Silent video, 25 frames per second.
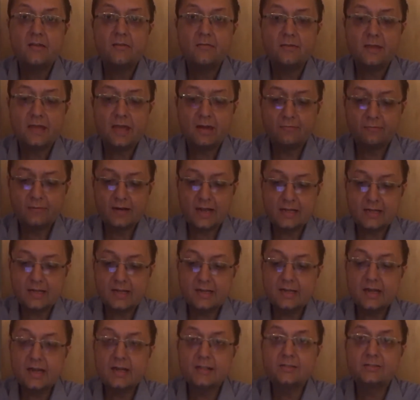we have
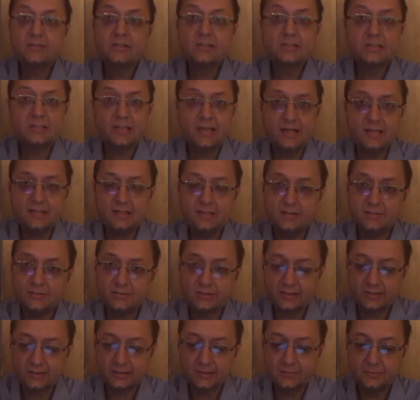recognized the change in
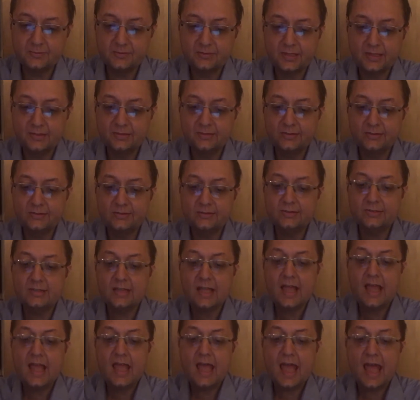circumstances
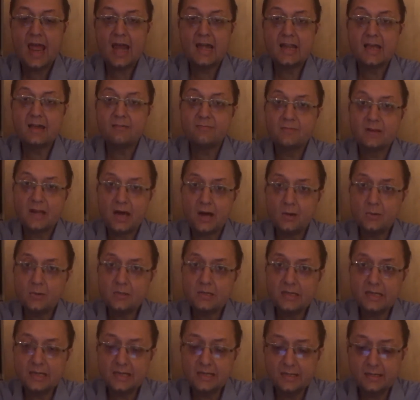and have
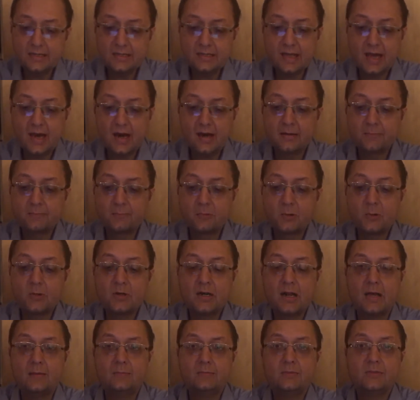now tailored our
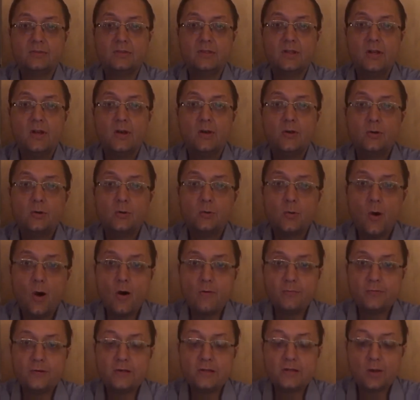programs to
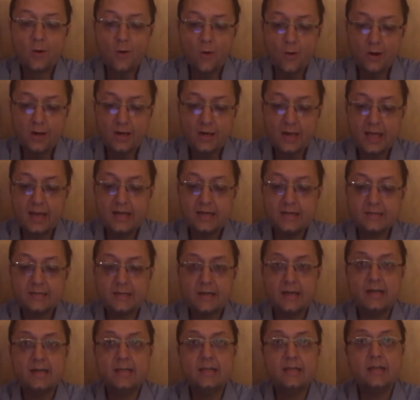offer online
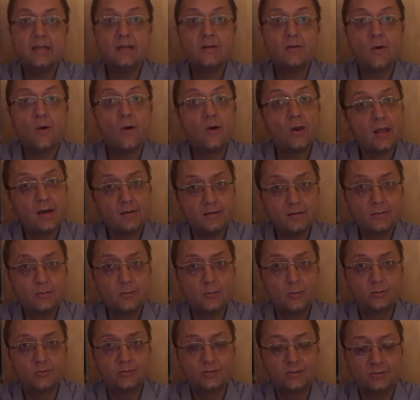training in all our
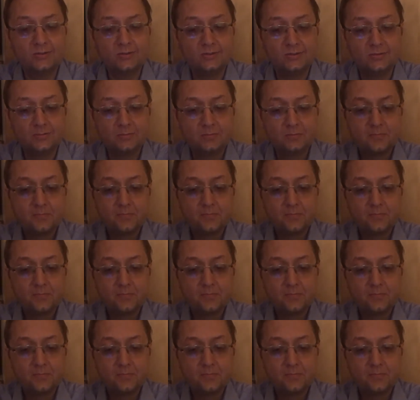courses.